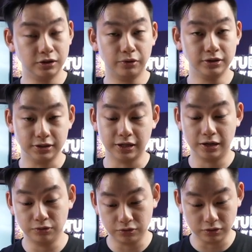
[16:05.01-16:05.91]
wise is
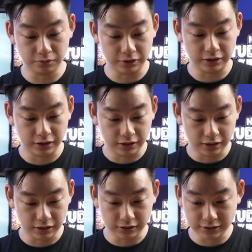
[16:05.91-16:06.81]
likely going to be
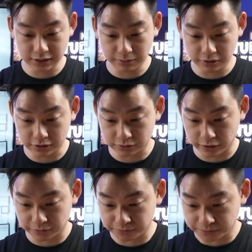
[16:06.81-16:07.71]
the same here as
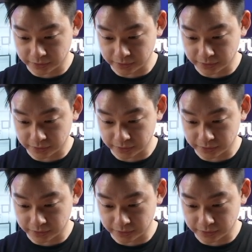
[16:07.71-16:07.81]
well.